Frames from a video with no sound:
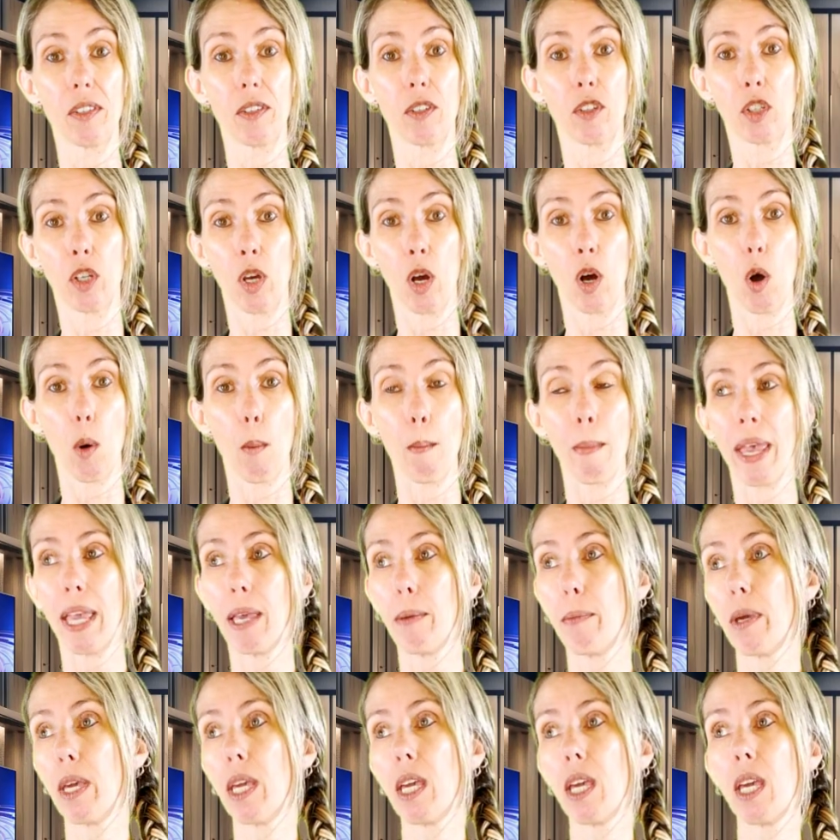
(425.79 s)
So
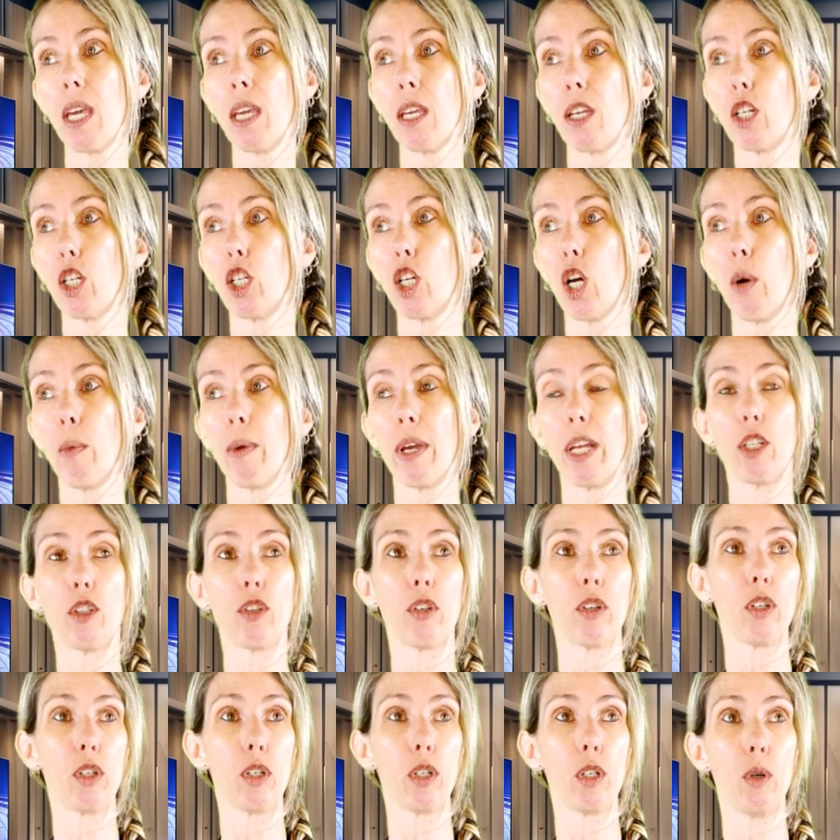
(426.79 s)
maybe you're going
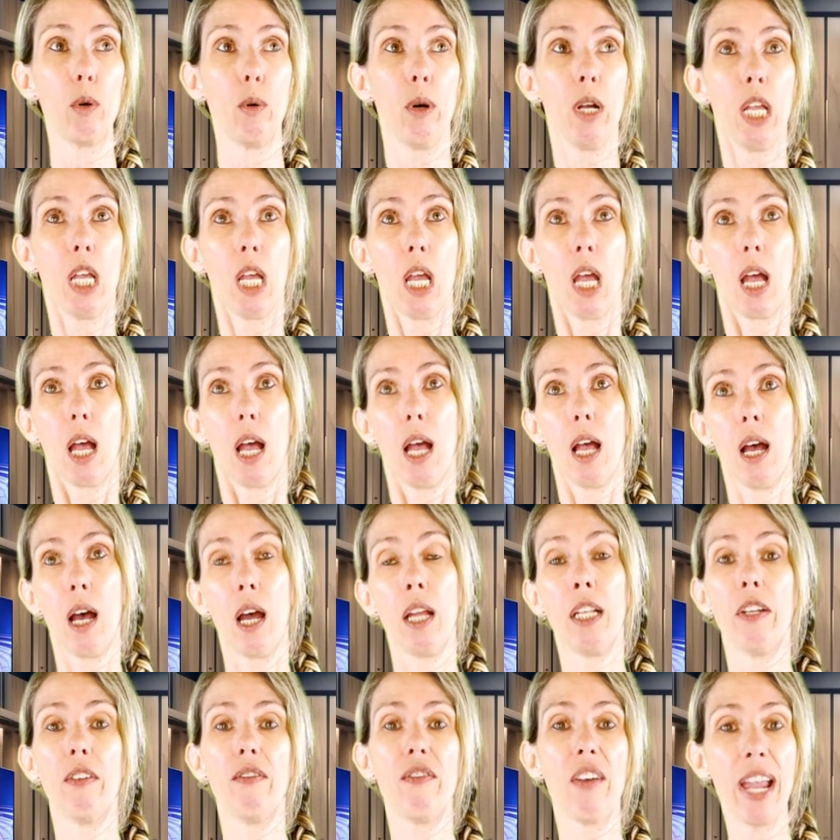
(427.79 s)
to
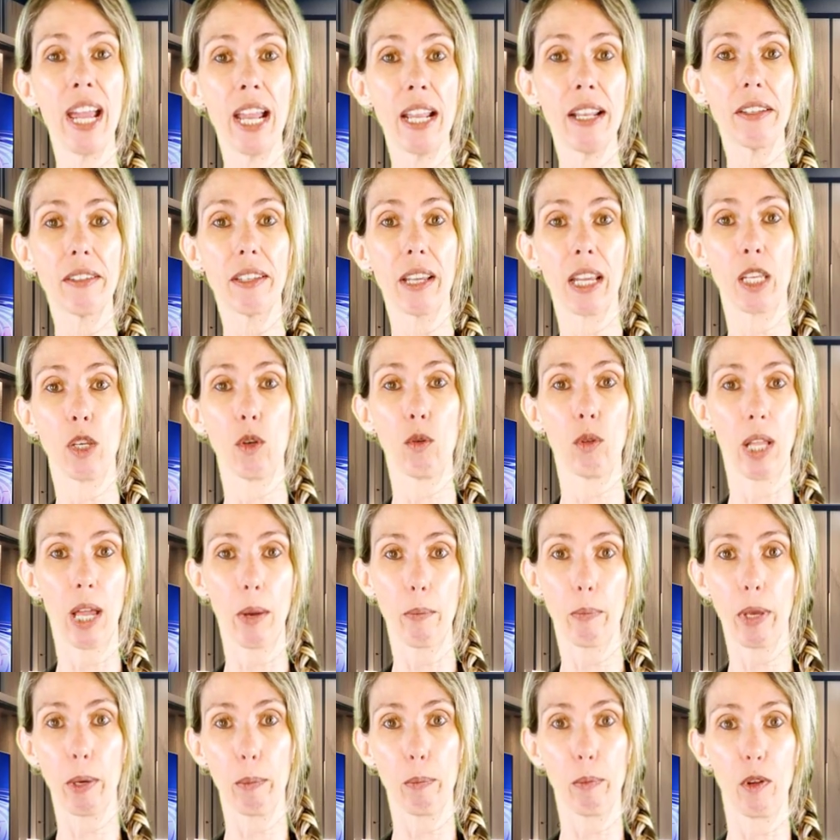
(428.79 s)
an event and you let
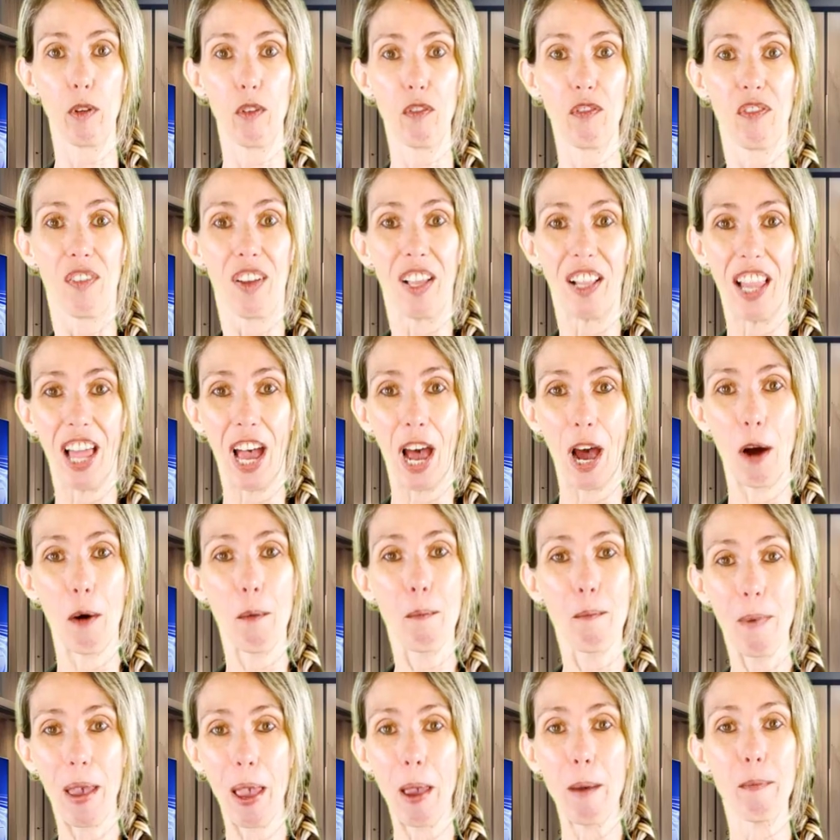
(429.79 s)
people fill
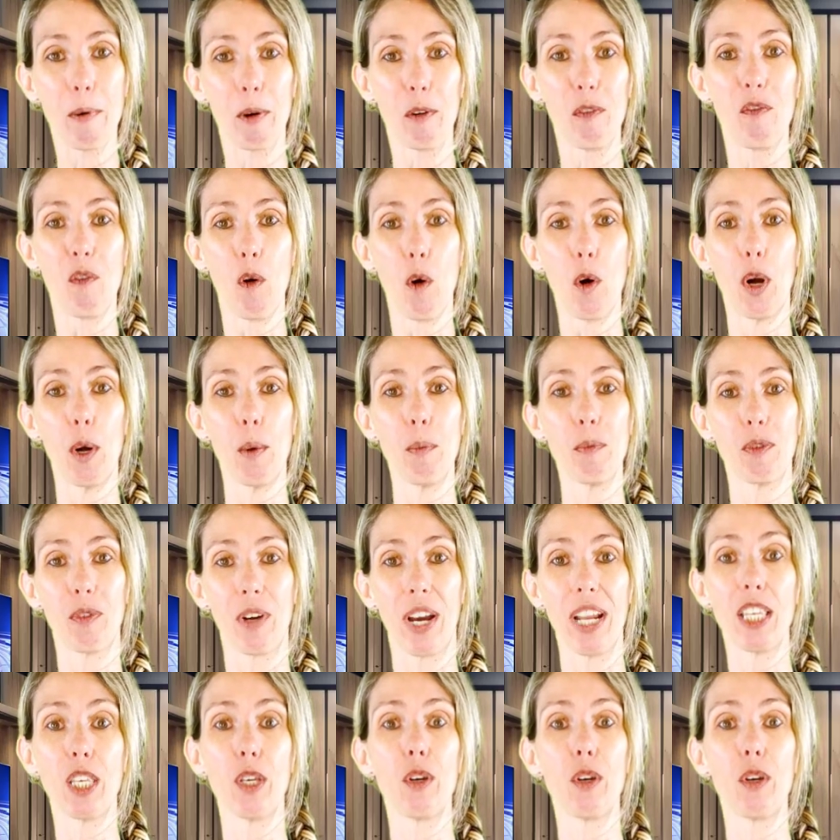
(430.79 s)
out paper forms, right?